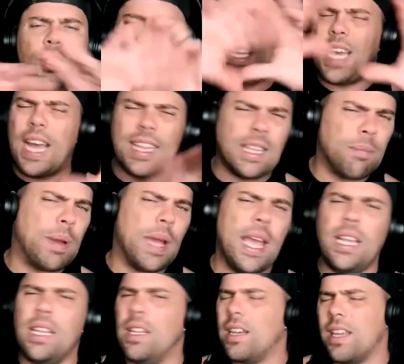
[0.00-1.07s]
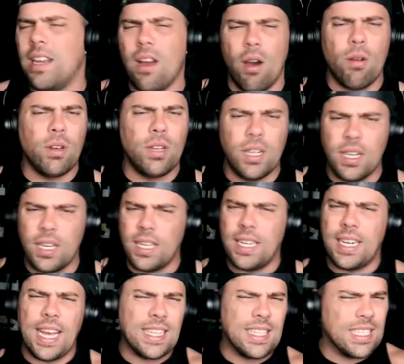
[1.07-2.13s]
you got the paint looking all good,
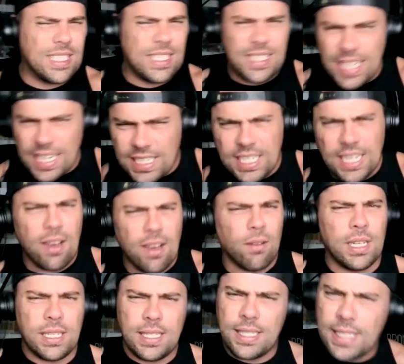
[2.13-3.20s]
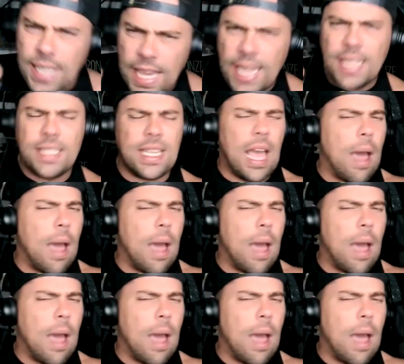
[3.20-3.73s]
got the stitching on the seats.